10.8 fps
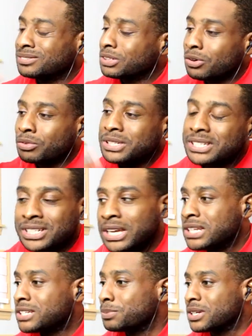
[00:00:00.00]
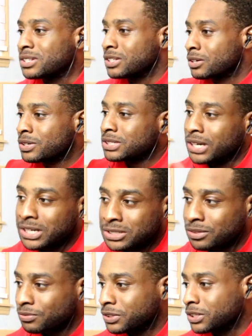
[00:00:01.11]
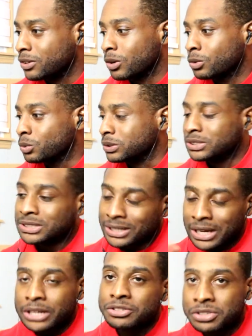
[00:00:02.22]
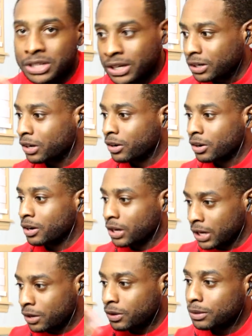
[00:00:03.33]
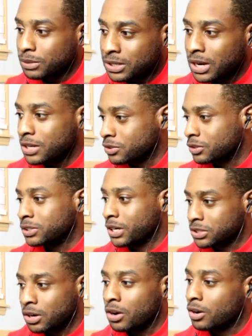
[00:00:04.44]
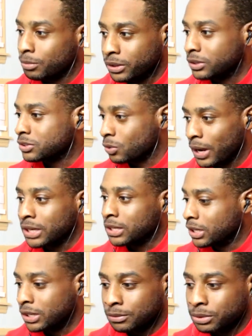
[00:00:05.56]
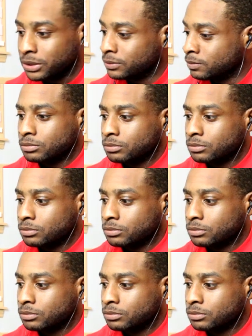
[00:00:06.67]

they're only saying this because they're attached to freaking Erwin, just like I understand that. Eren and Mikasa are attached to Armin, so I get it, but.